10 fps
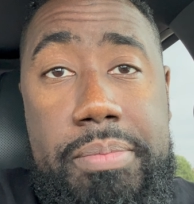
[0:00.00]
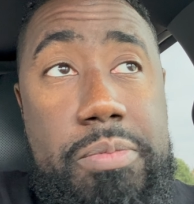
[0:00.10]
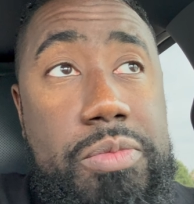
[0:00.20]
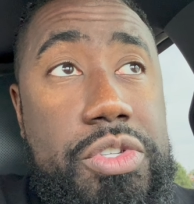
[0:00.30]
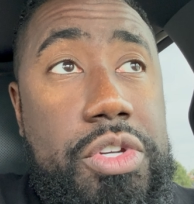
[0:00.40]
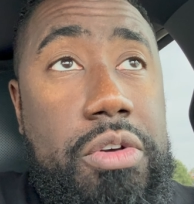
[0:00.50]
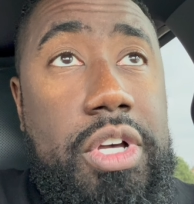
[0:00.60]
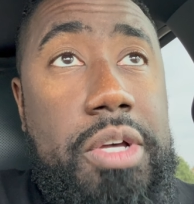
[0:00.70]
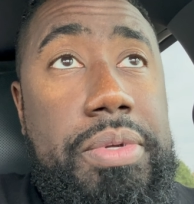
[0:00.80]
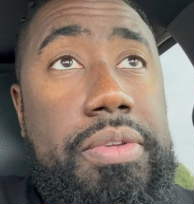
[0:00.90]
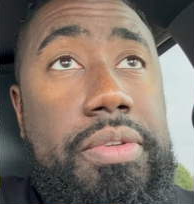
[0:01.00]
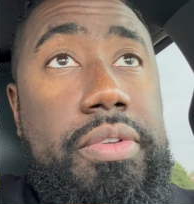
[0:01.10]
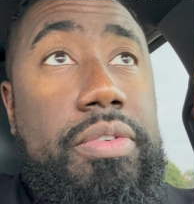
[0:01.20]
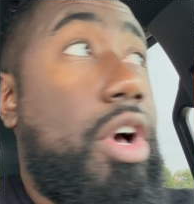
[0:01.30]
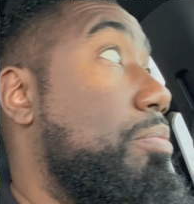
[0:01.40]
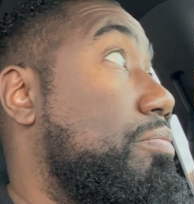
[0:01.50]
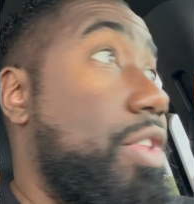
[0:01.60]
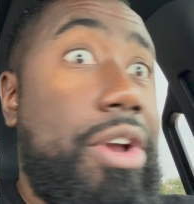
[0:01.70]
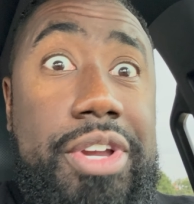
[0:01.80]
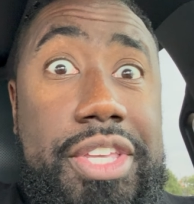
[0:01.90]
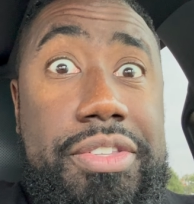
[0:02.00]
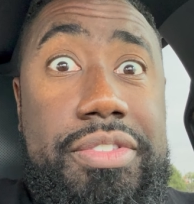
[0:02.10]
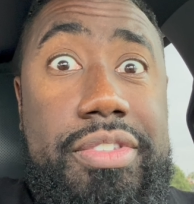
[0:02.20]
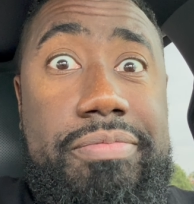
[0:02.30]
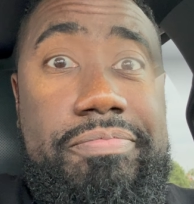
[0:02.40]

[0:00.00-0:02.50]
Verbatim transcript: him to show up. Oh, there he is.